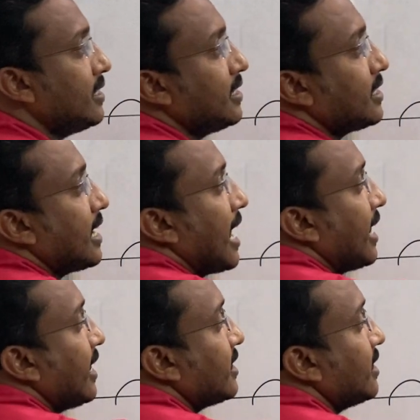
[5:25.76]
a
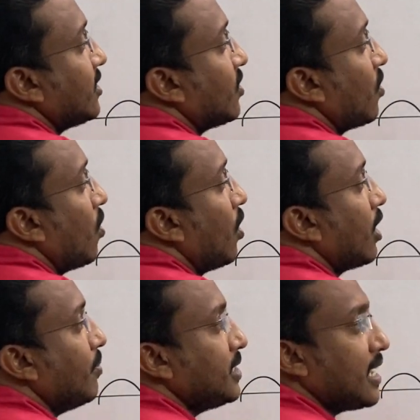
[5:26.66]
scattering center.
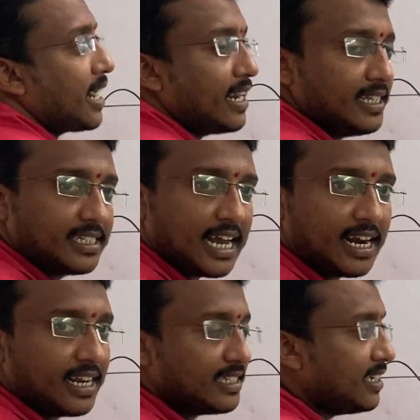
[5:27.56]
Atom is act as a
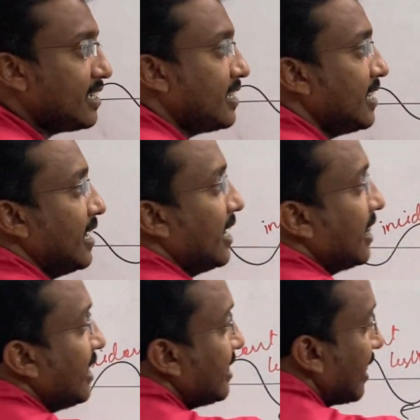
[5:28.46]
scattering center.
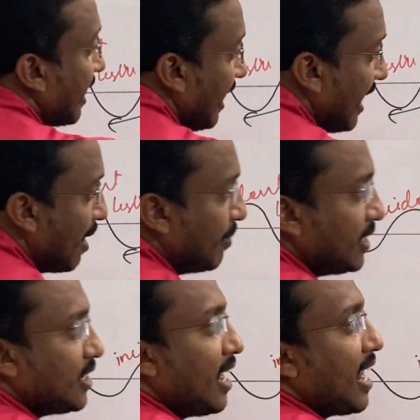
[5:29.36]
This
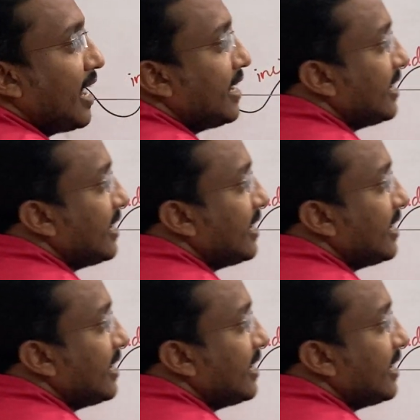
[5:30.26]
re-emitted light